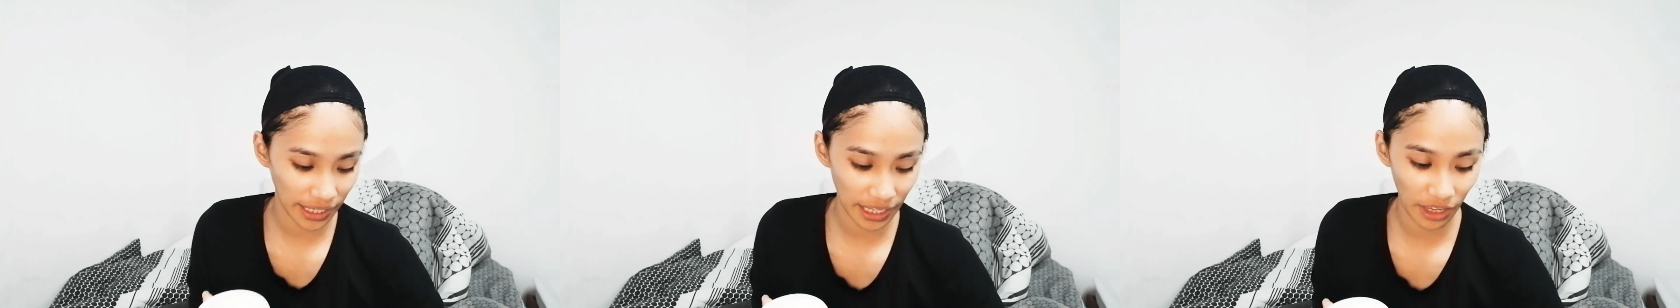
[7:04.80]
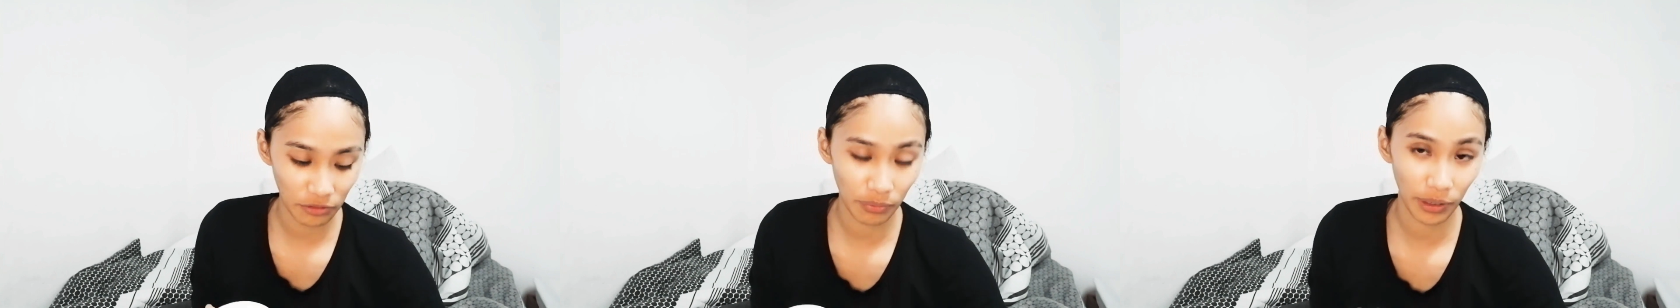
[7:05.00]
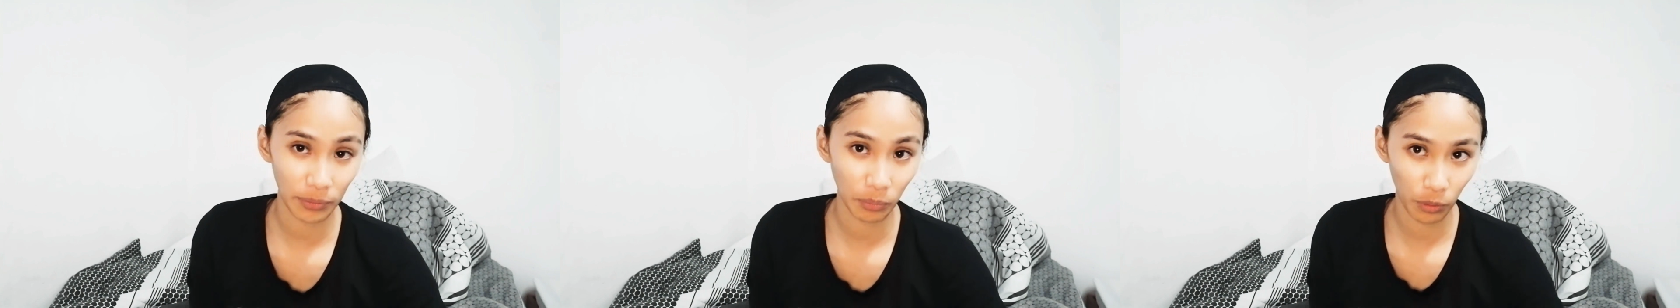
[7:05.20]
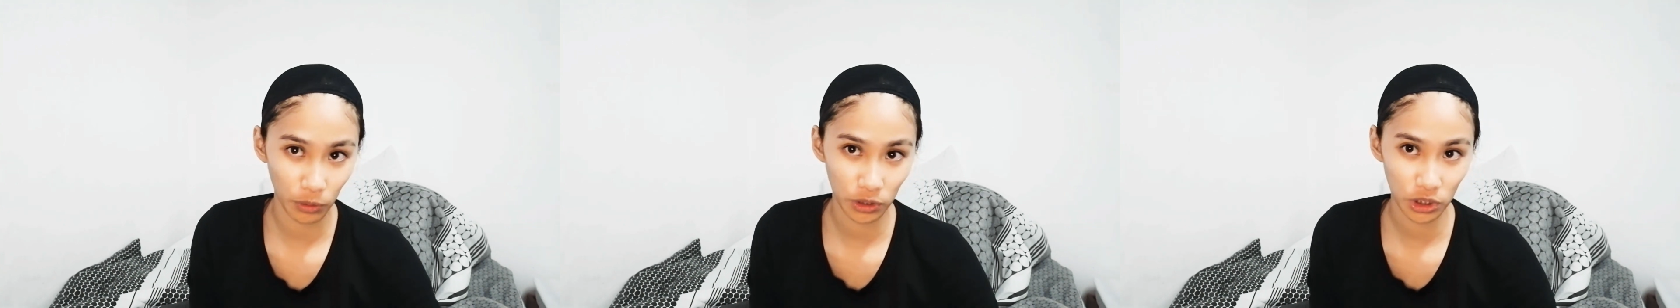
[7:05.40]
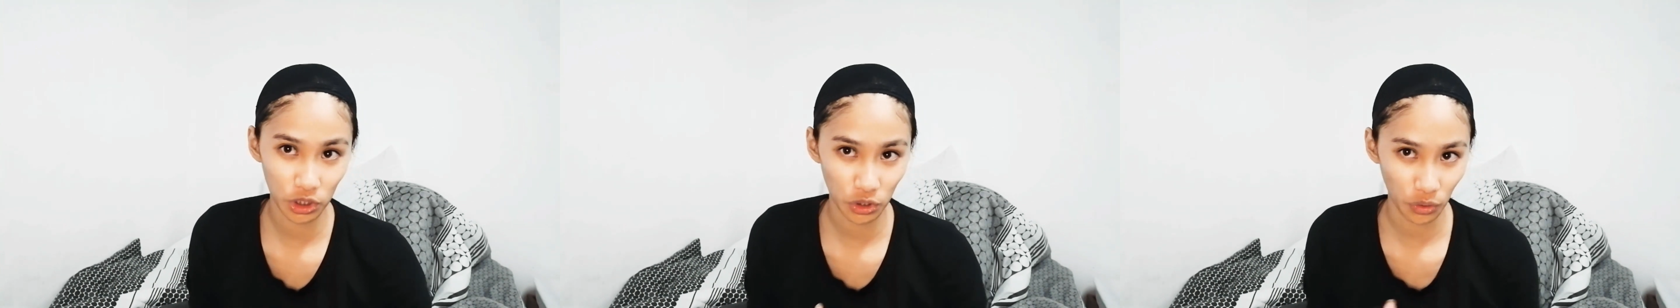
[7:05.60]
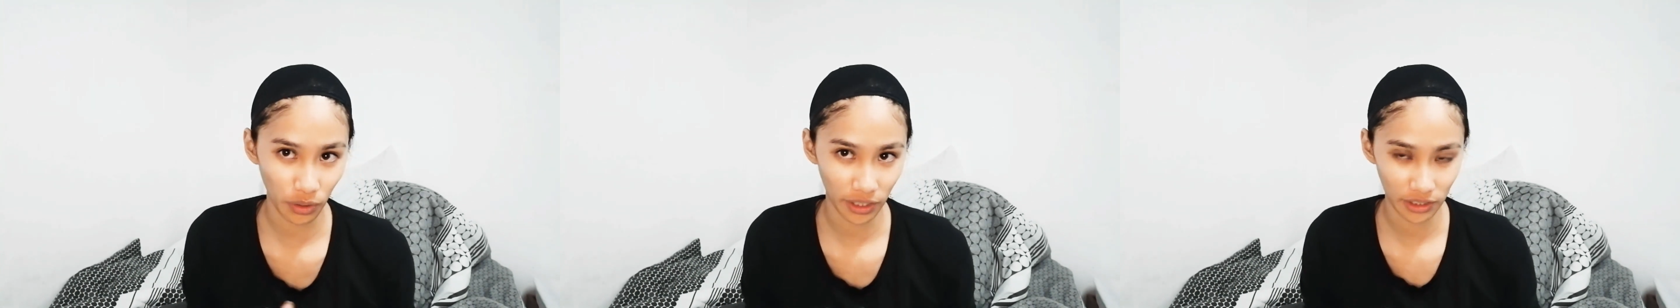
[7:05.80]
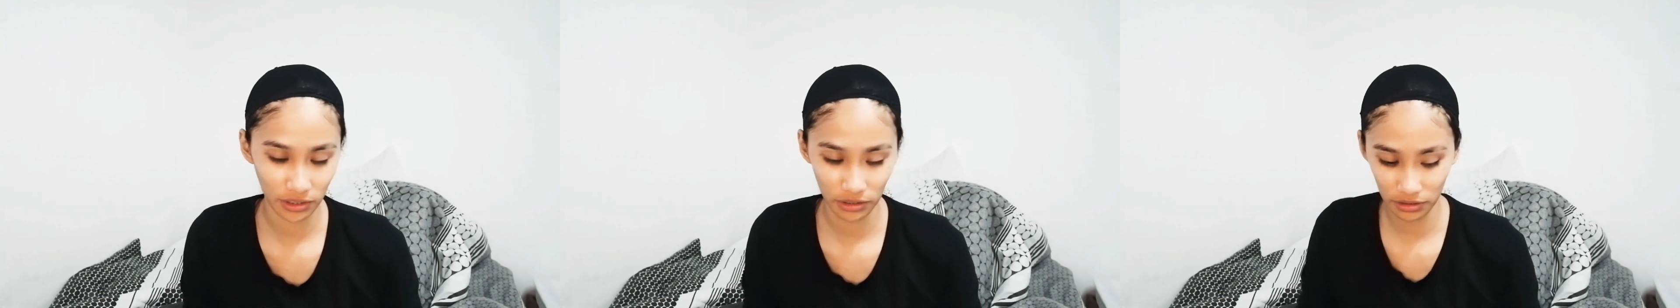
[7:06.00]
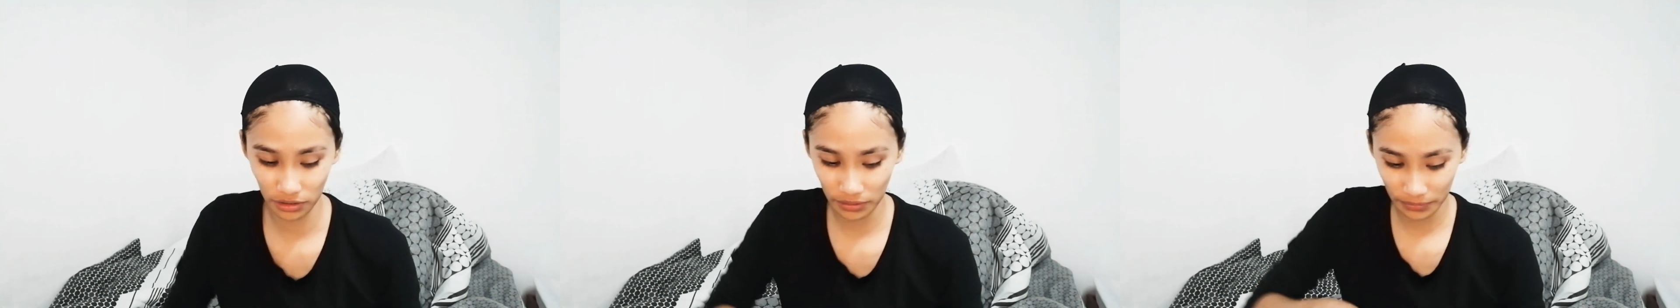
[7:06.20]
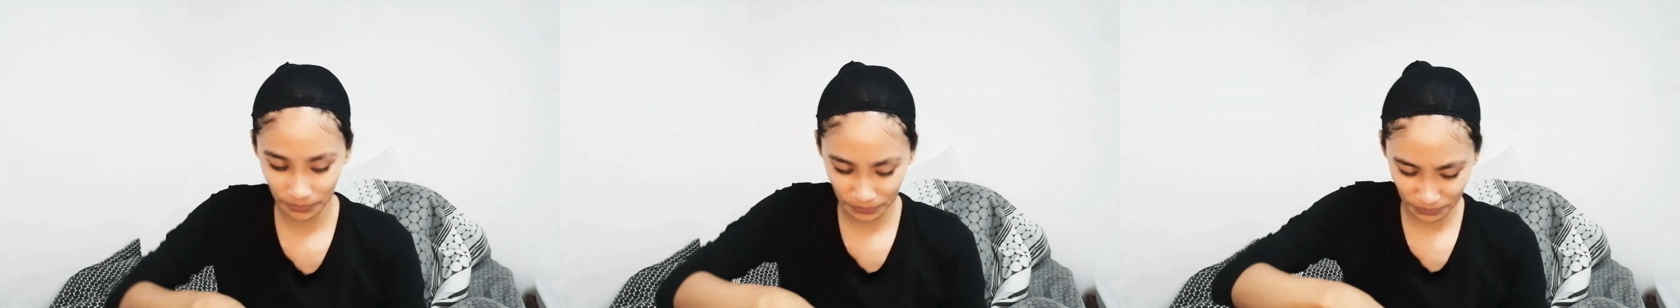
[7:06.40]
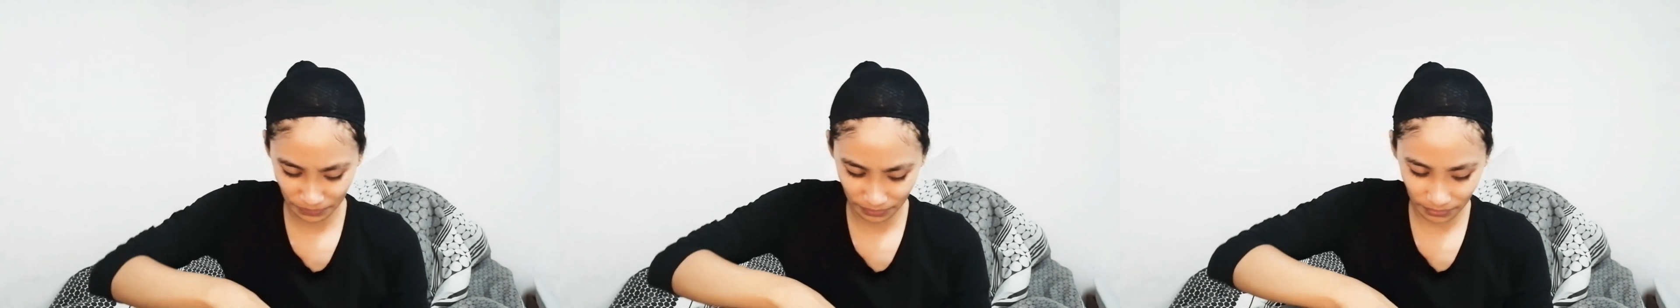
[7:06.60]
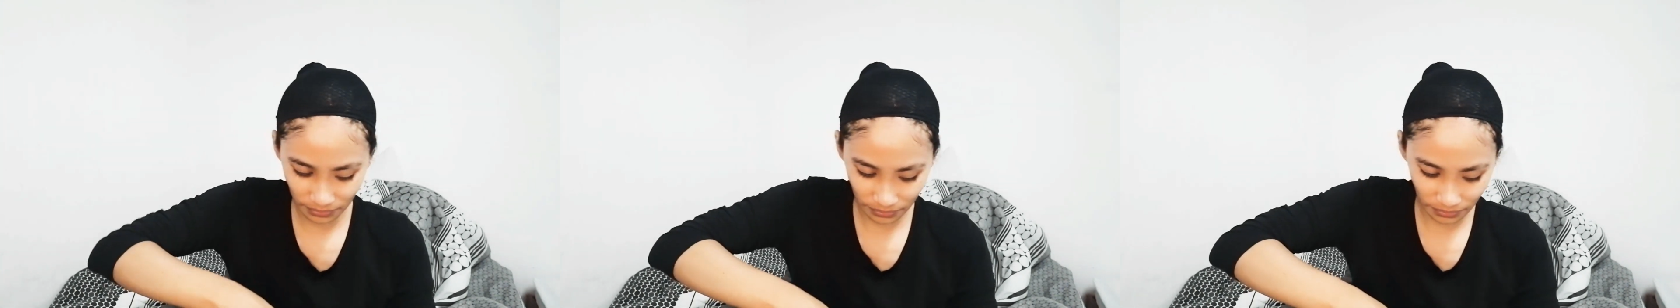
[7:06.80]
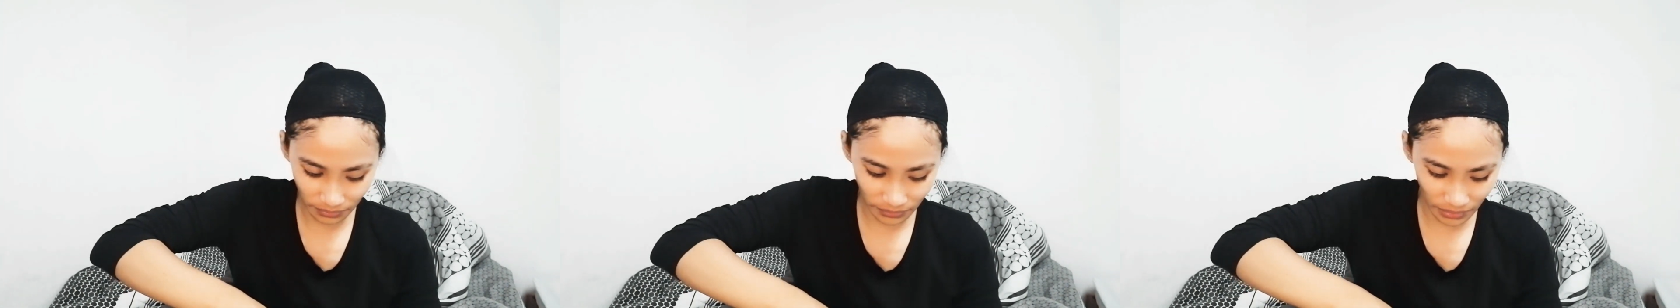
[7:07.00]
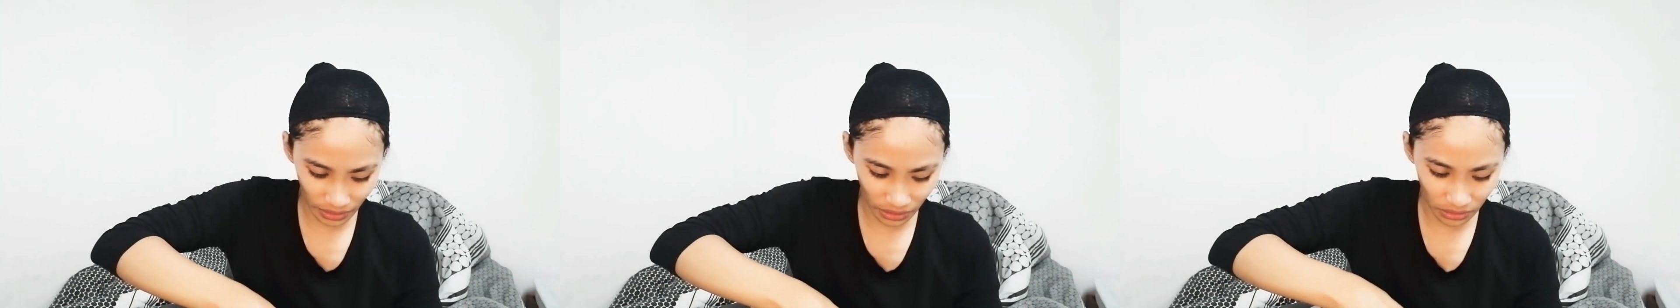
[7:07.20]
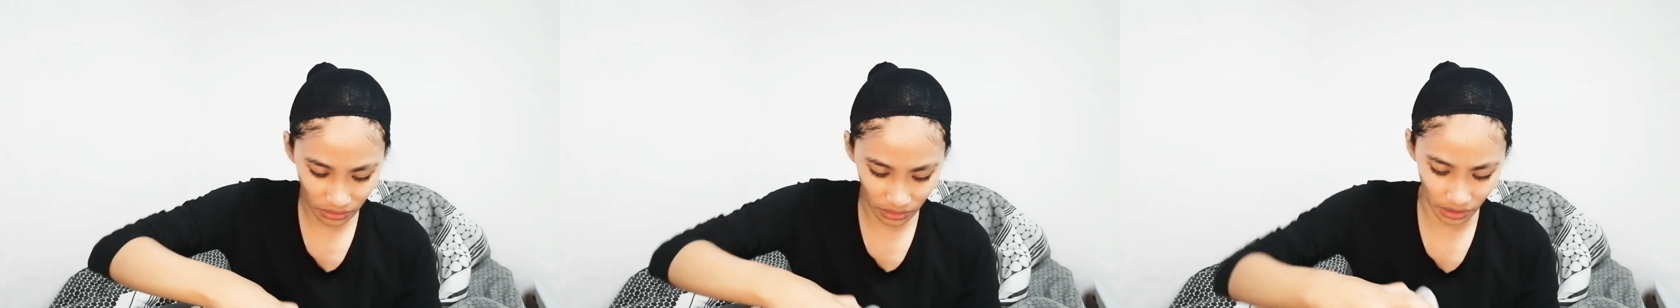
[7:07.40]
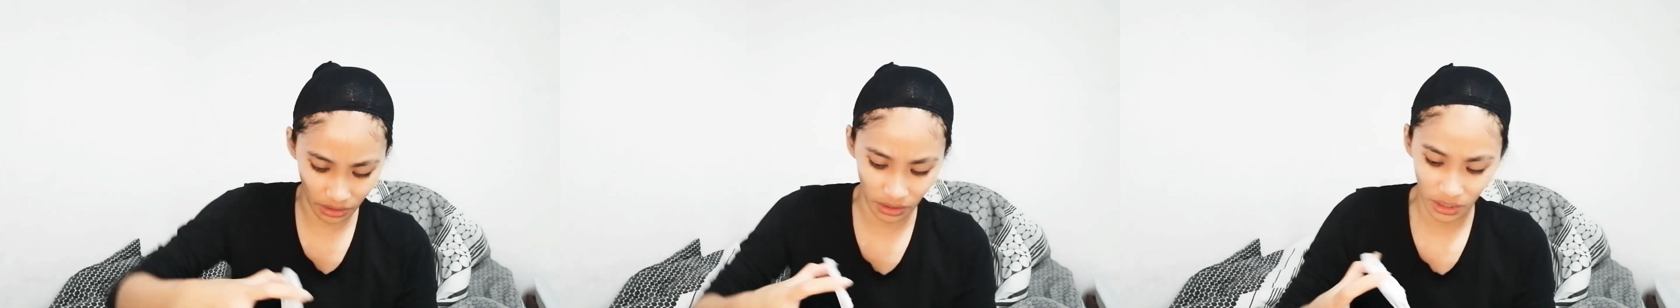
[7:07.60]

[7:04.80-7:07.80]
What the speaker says: have my moisturizer. Okay,